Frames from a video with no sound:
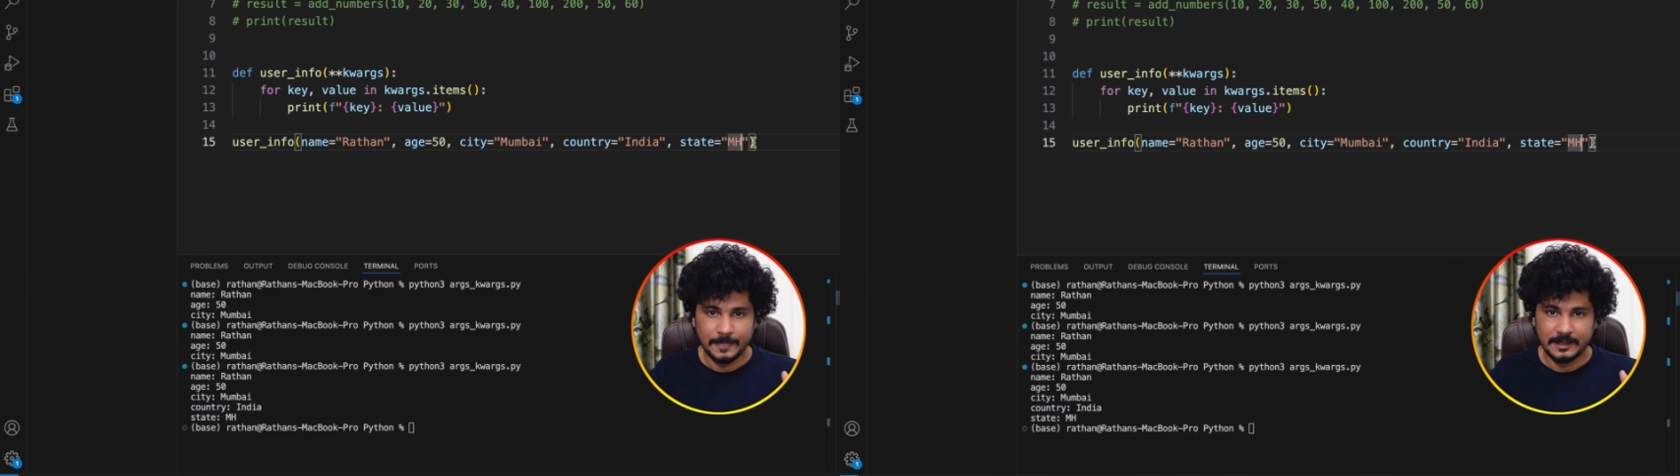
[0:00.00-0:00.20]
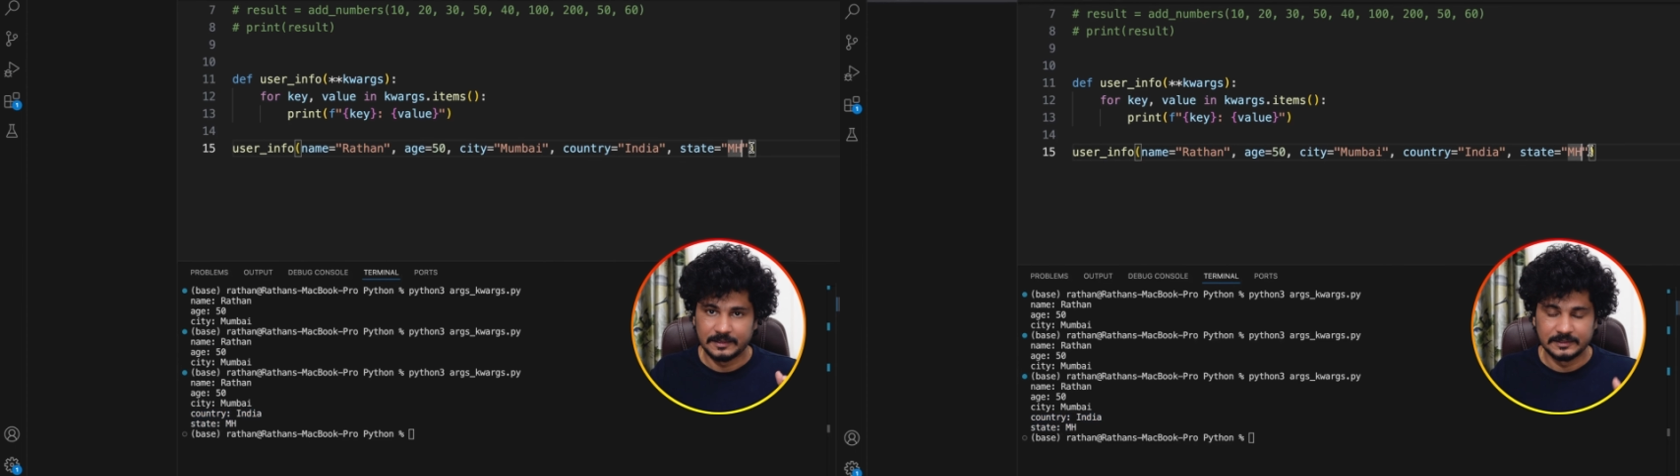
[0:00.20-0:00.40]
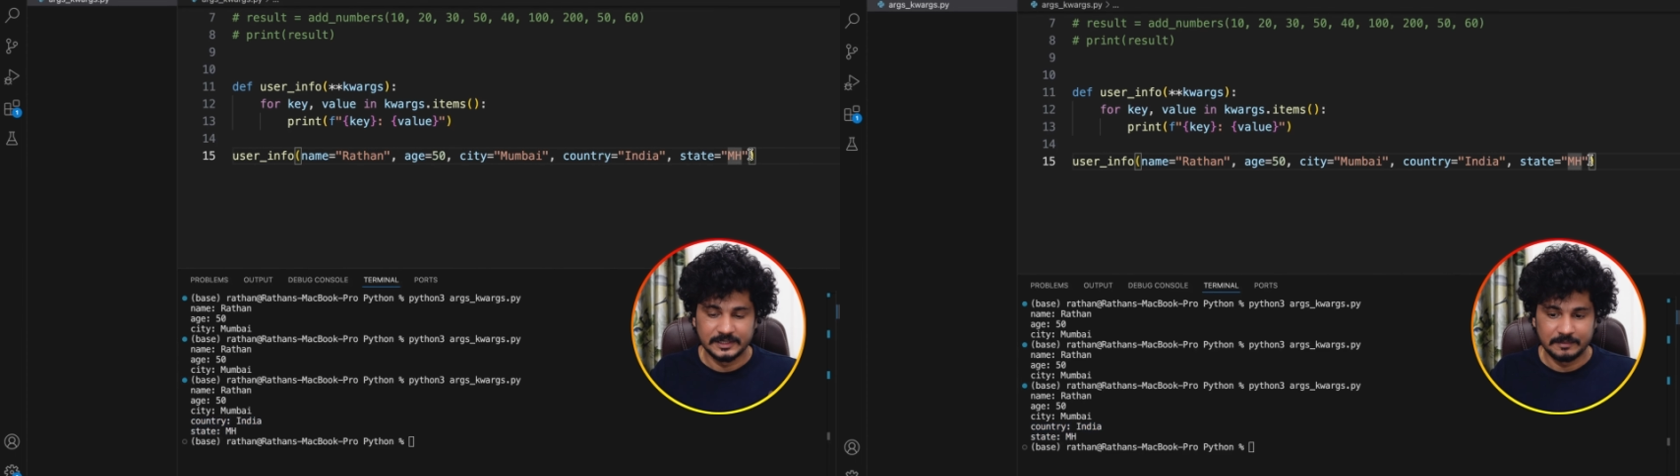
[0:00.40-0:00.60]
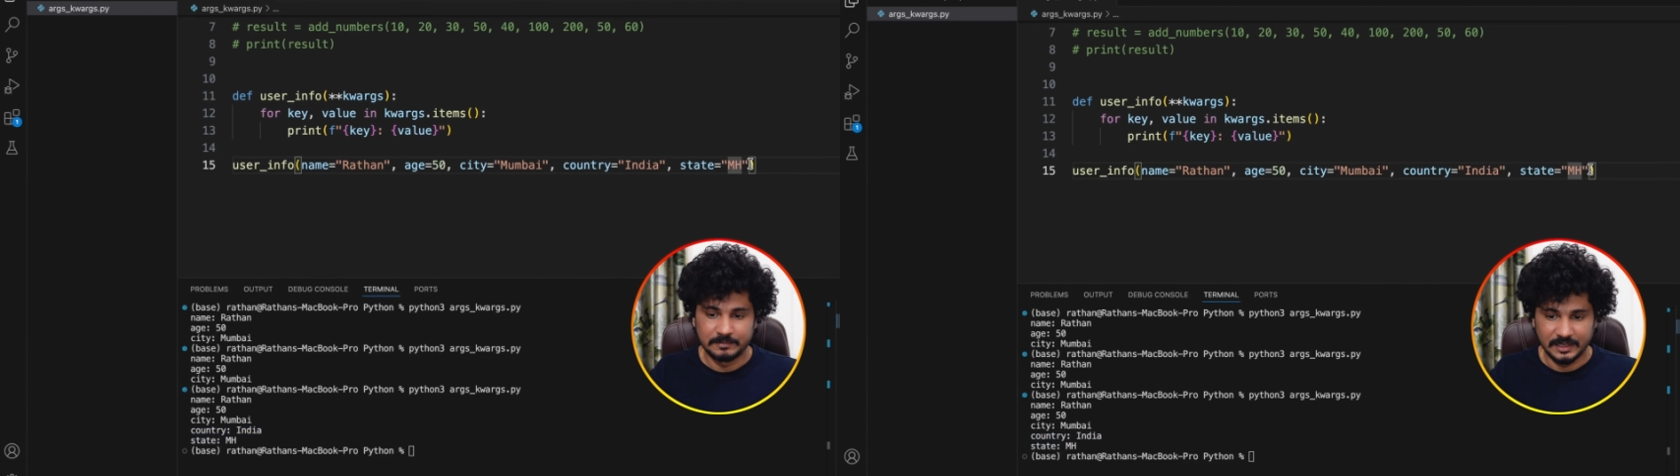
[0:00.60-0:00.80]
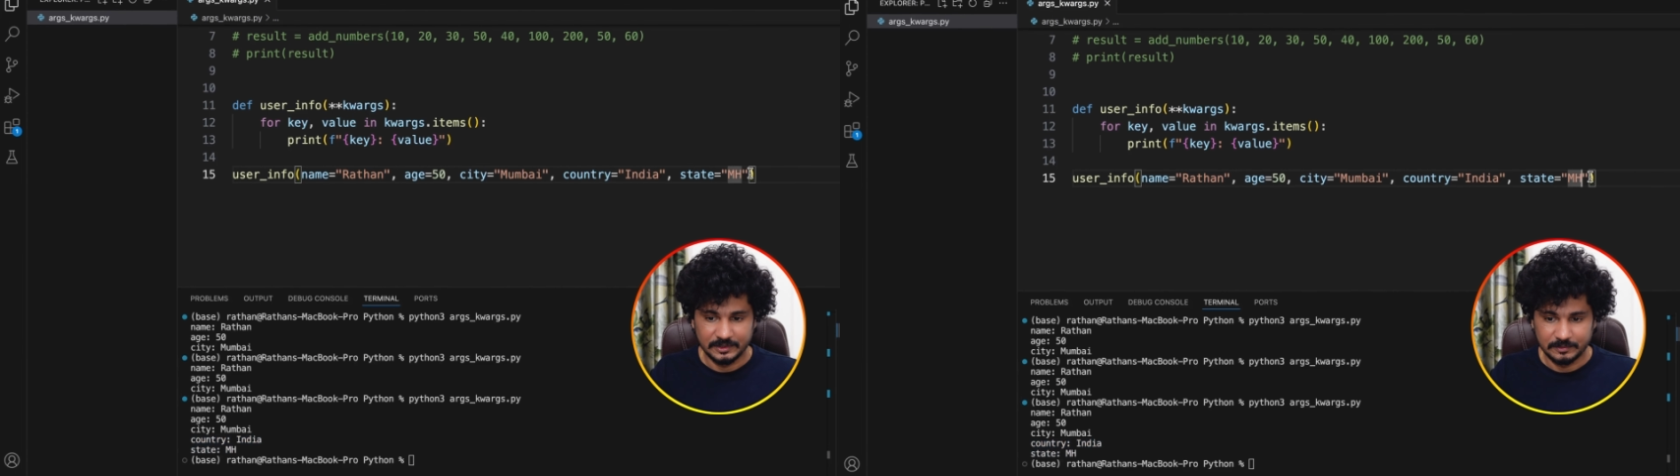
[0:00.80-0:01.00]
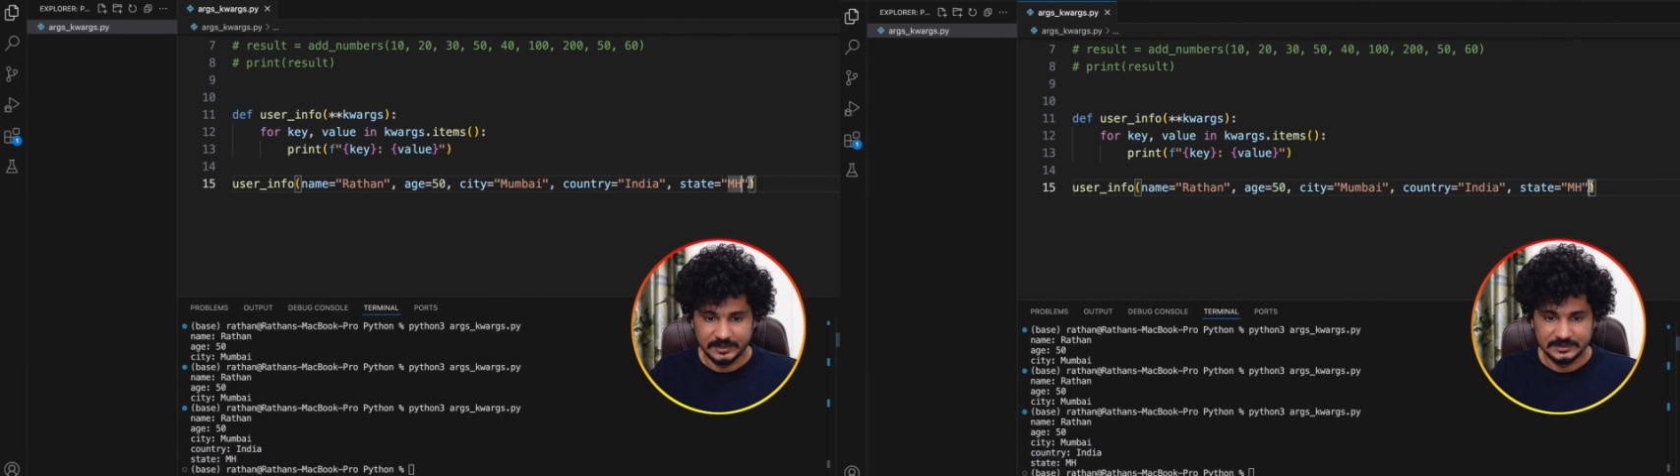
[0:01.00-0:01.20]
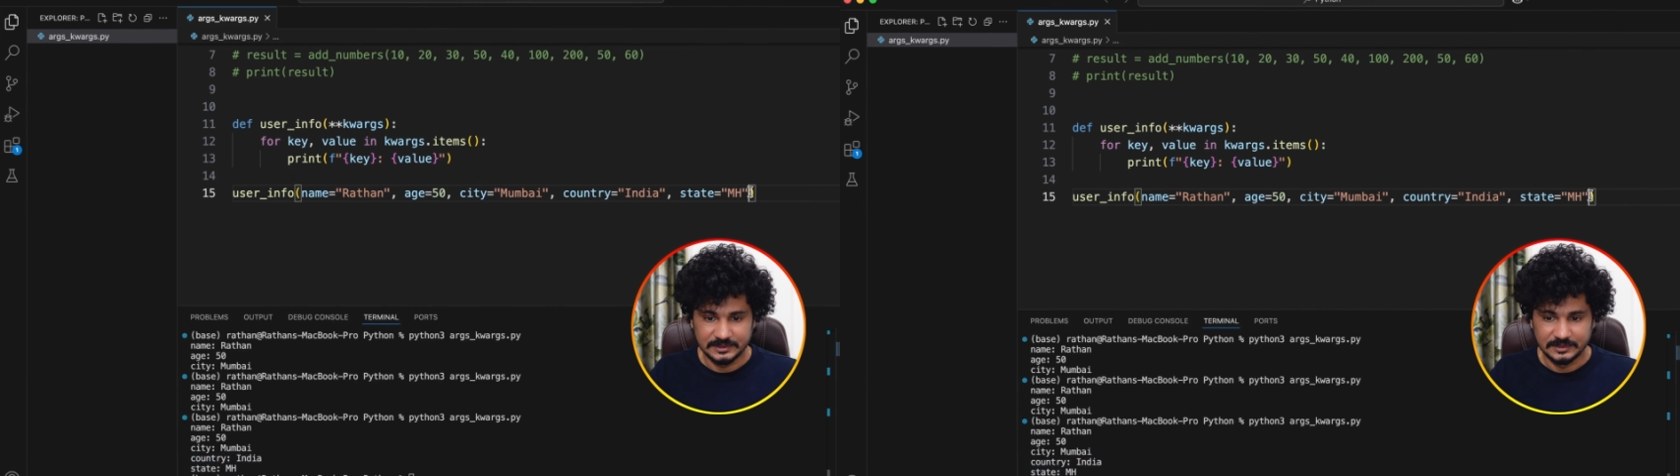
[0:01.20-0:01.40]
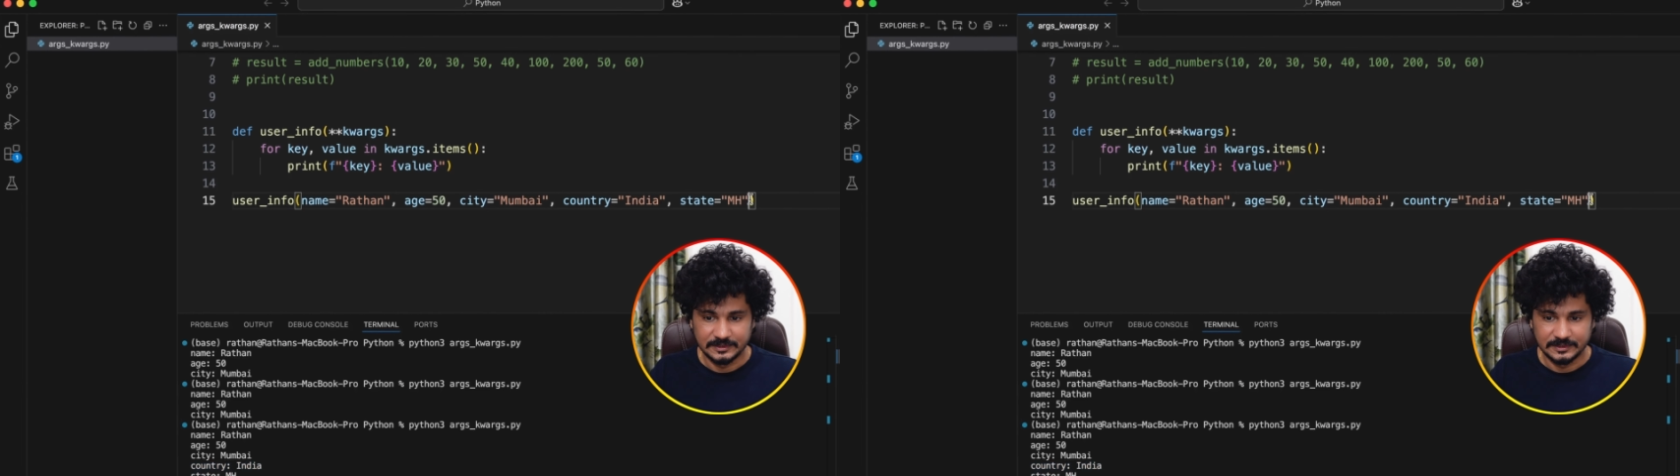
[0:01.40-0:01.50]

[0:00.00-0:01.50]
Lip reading: named arguments.